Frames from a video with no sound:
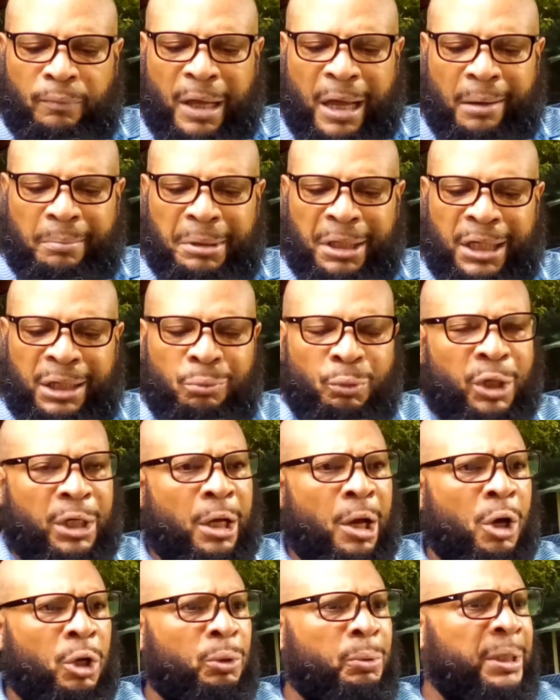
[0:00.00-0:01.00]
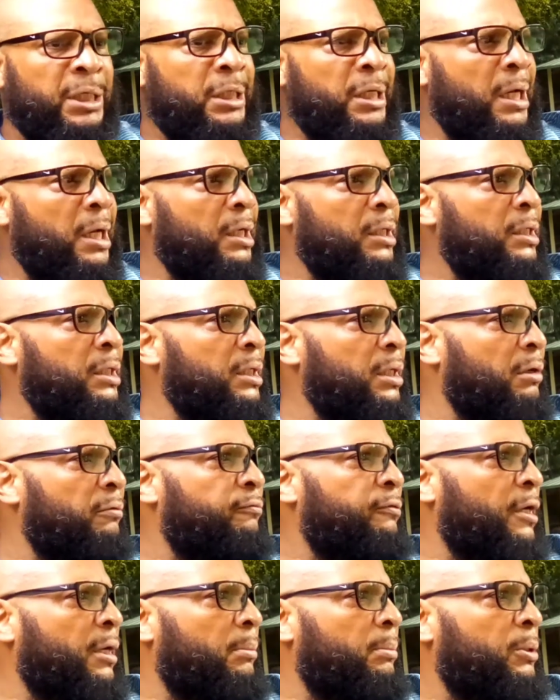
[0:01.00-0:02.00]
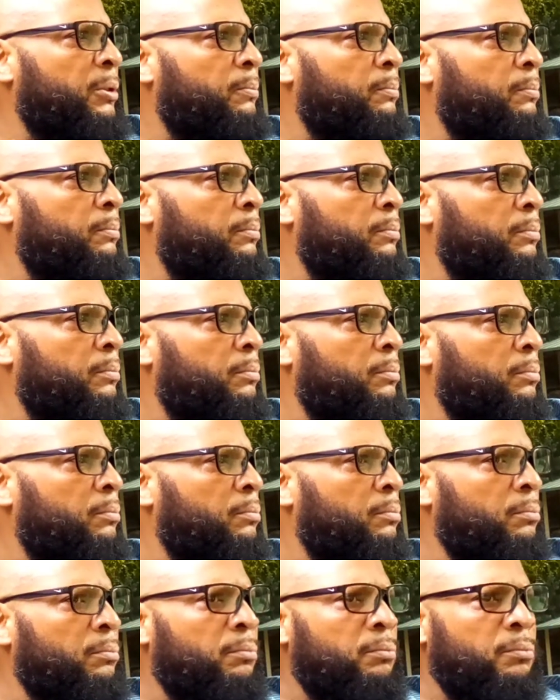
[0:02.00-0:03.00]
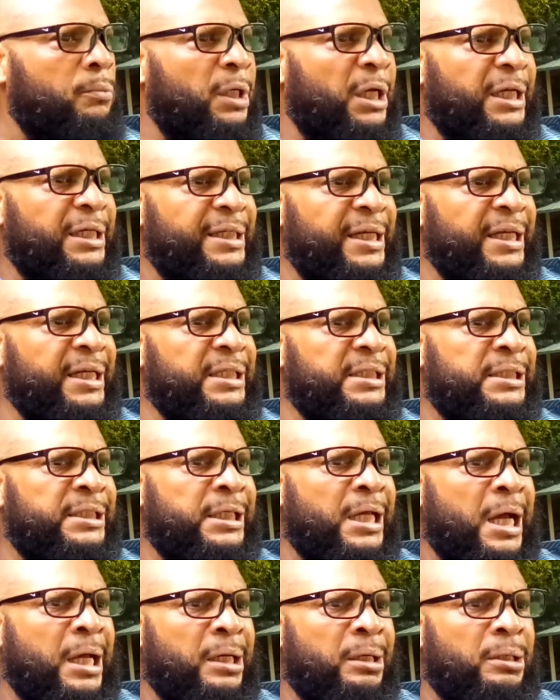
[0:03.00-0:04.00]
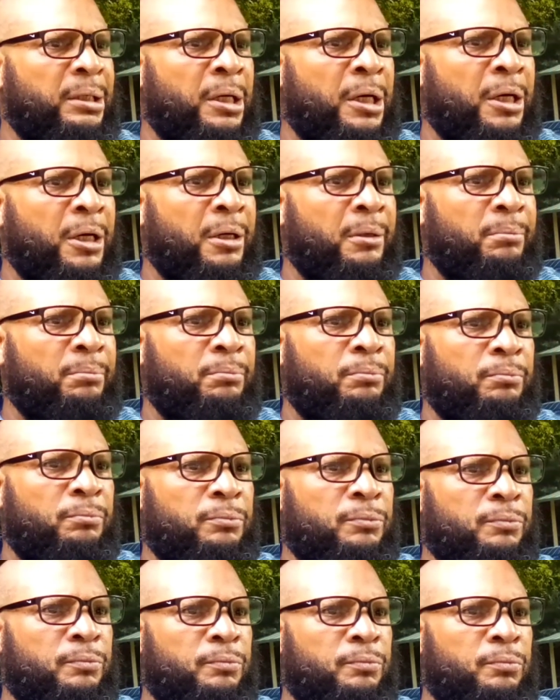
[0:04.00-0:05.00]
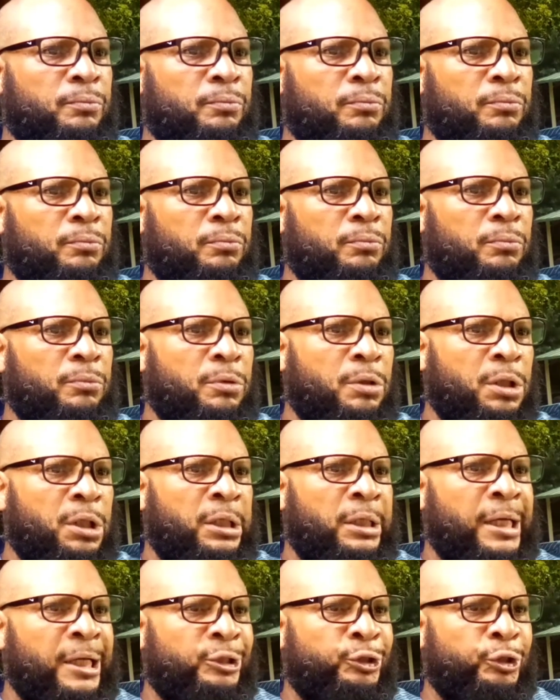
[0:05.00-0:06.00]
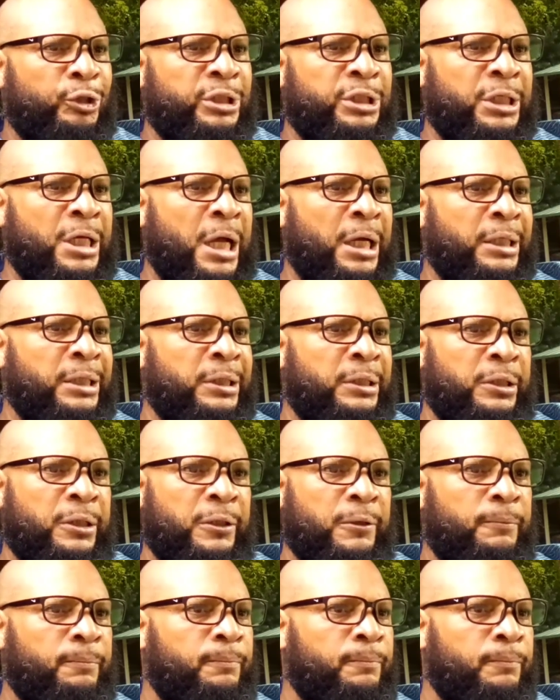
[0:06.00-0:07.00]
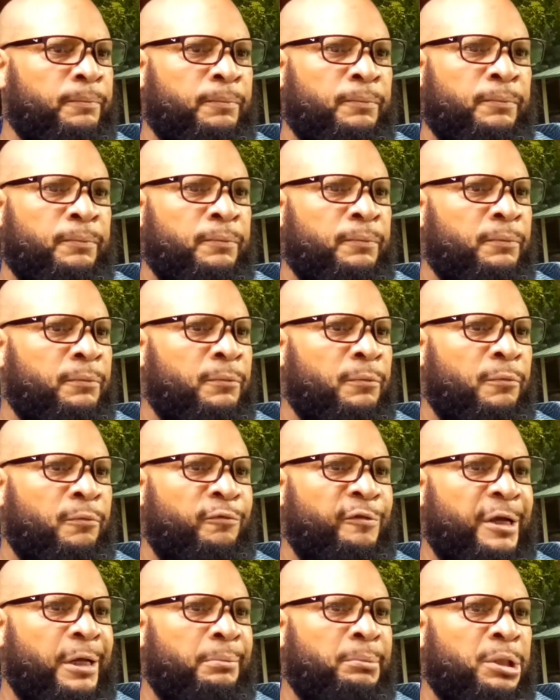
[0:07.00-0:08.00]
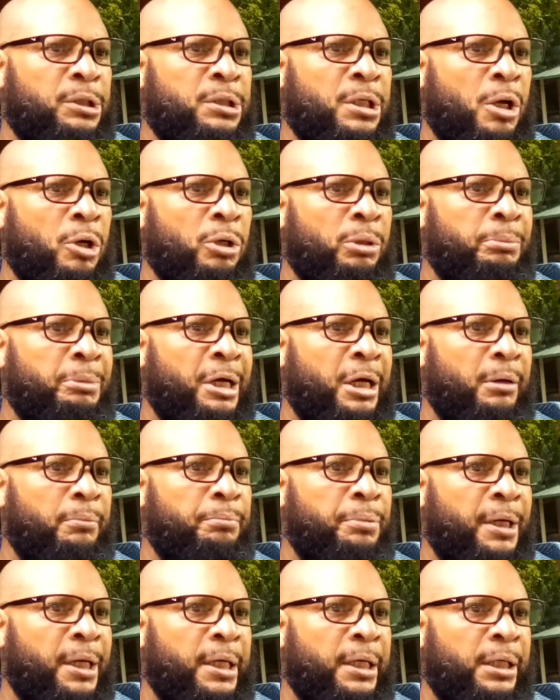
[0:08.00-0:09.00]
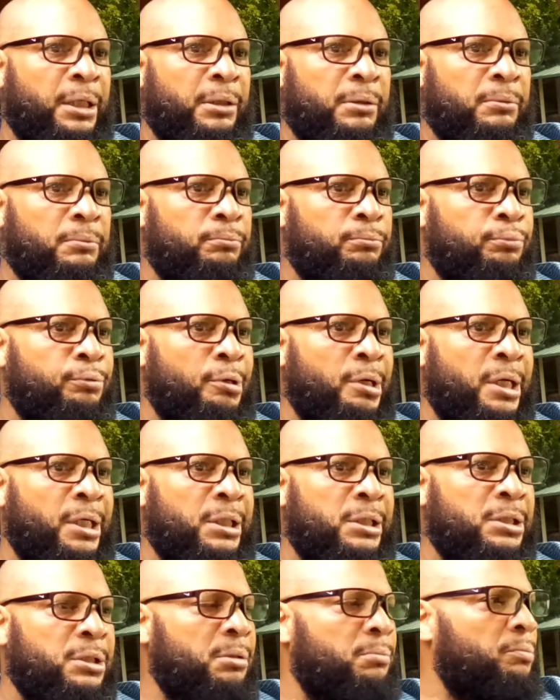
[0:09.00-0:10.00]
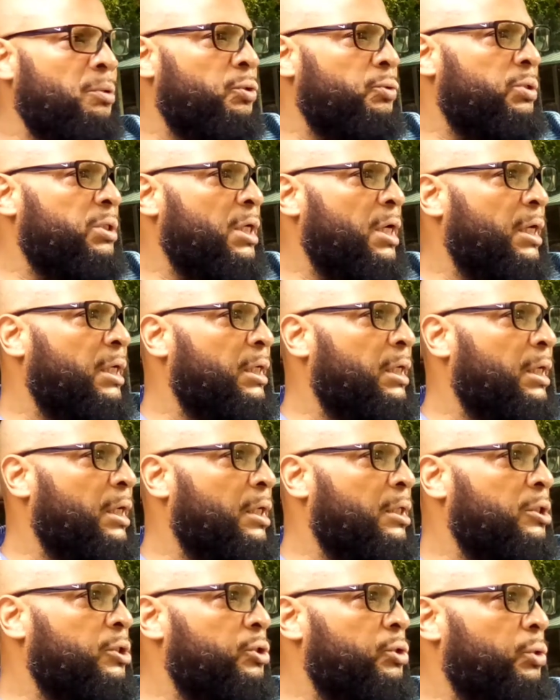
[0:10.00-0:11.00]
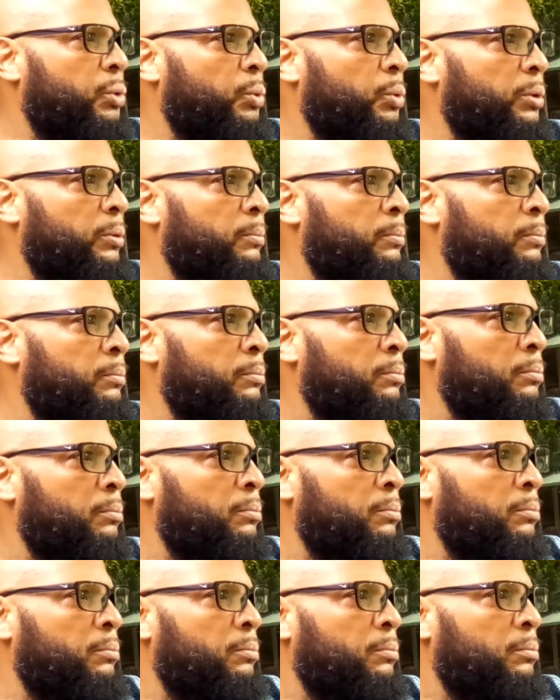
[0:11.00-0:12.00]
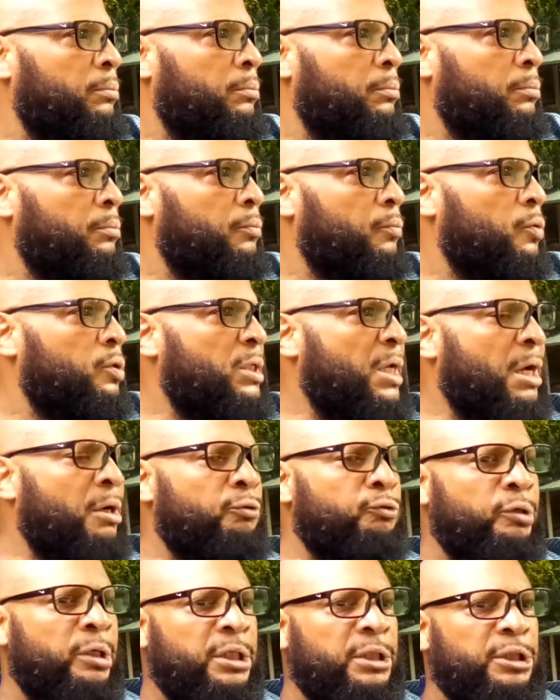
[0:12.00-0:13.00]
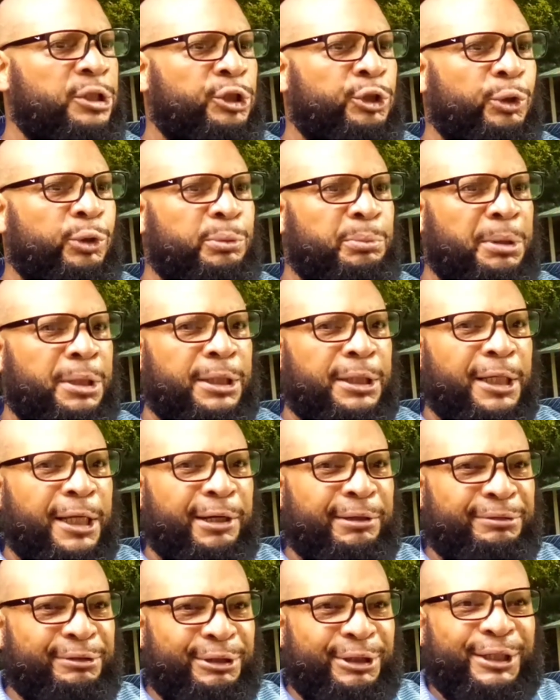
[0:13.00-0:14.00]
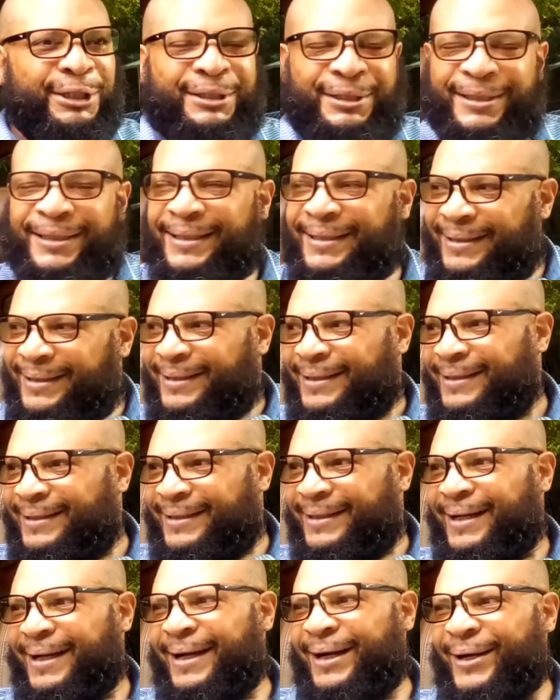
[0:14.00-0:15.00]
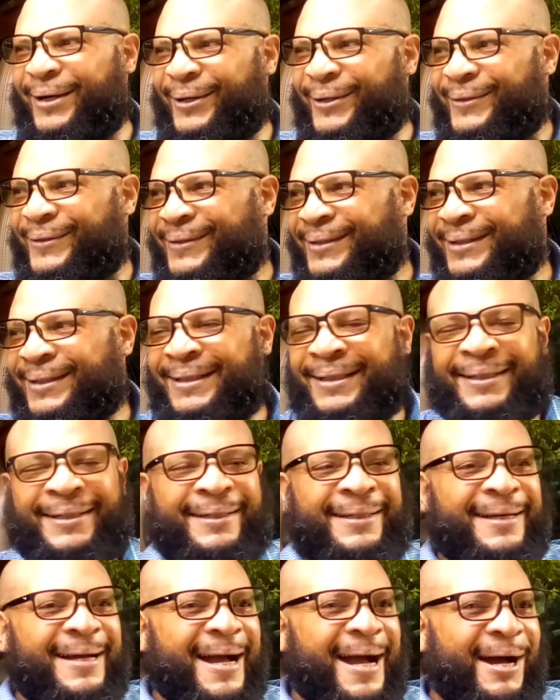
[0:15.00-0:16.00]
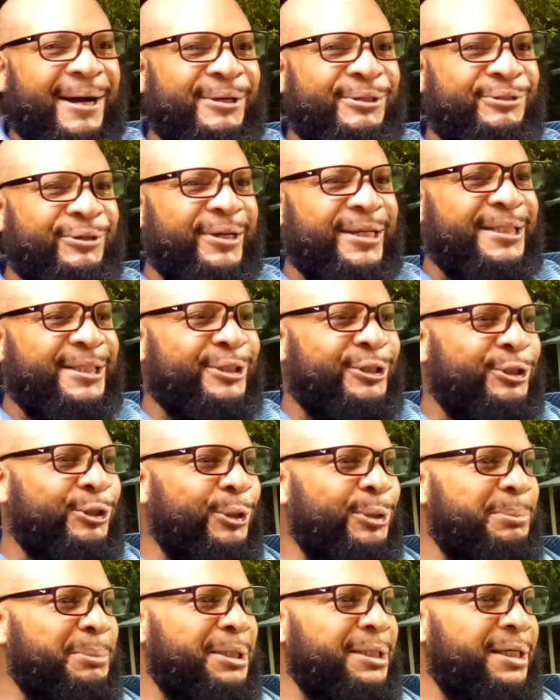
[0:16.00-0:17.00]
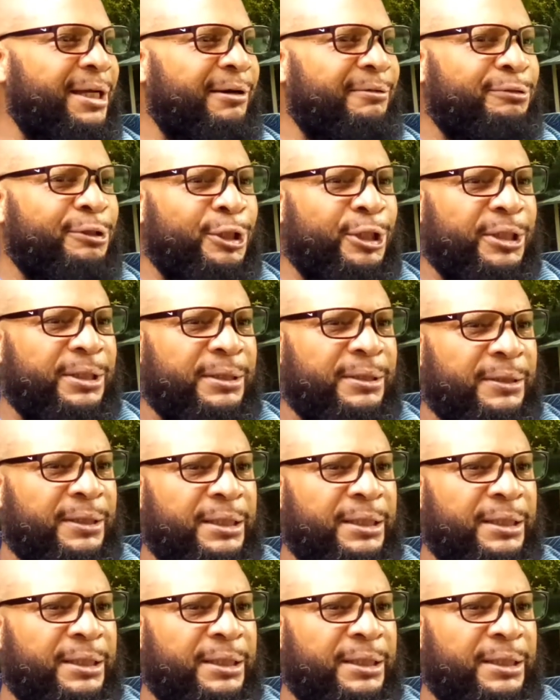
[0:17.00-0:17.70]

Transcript: I mean, he went all the way down in there, family, and then shot a um electric shock in there. Family talk about pain. Praise the Most High. He got us through. Cause I ready to shoot him a left hook. oh, I was ready to shoot him a left hook.